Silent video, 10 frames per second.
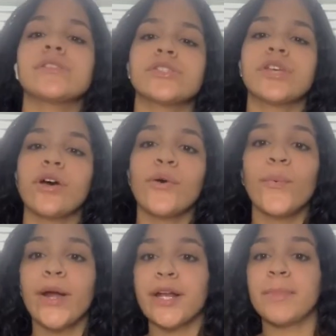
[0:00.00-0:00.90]
So
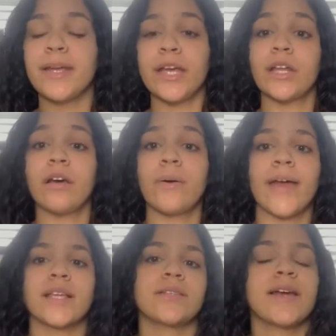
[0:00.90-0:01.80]
where to begin?
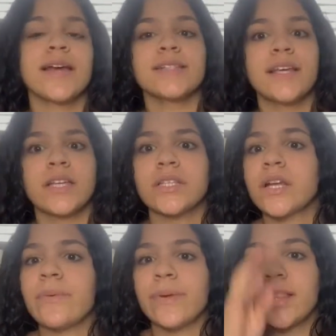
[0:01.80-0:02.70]
Okay, so I guess I can
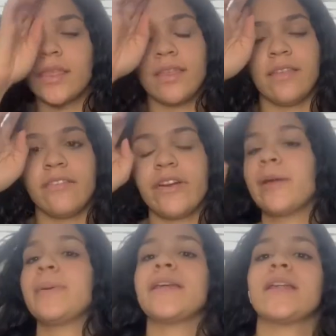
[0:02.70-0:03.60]
start with the
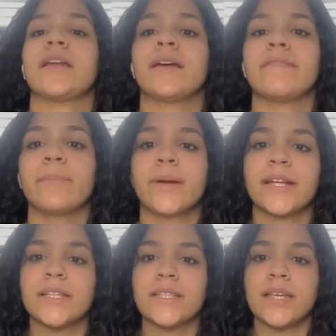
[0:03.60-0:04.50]
very beginning of the
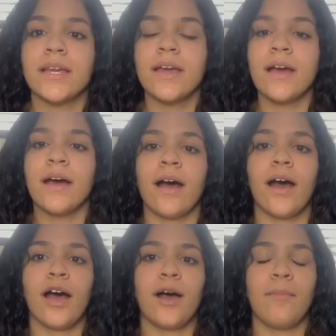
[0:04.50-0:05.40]
pregnancy.
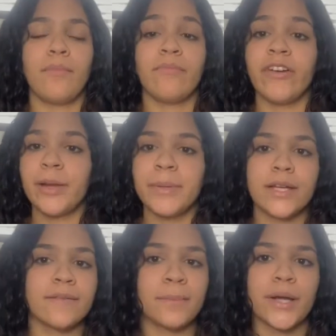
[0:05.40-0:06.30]
Um, very
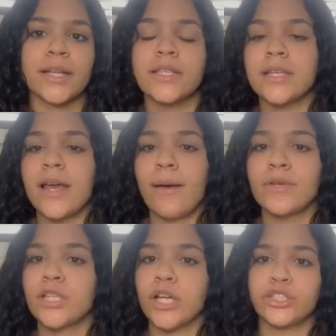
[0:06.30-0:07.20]
beginning of the pregnancy, I
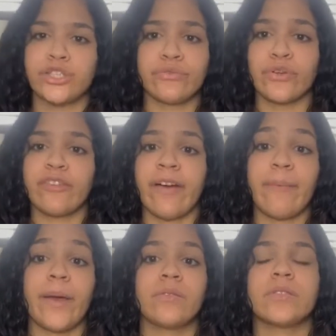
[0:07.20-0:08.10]
was
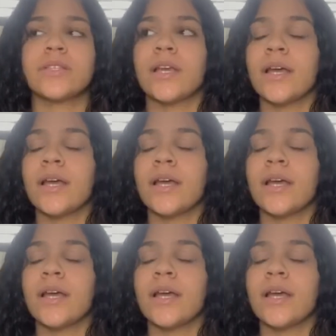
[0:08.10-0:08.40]
145 pounds,